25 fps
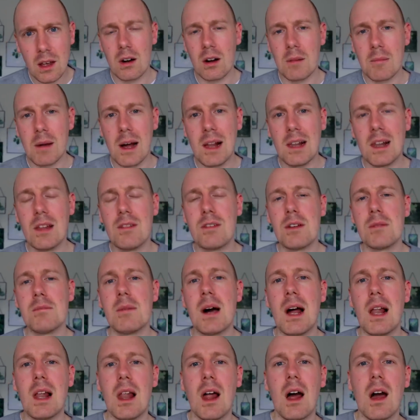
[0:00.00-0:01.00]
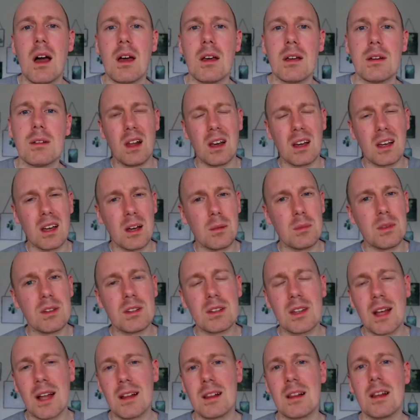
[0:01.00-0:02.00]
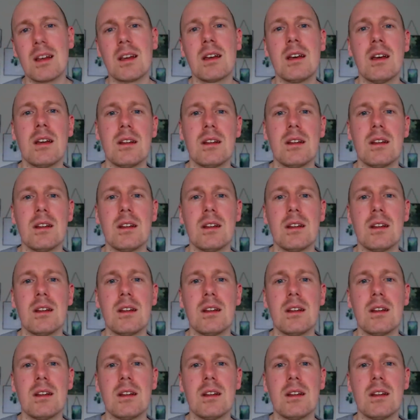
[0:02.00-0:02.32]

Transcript: Or am I living my life like I'm settling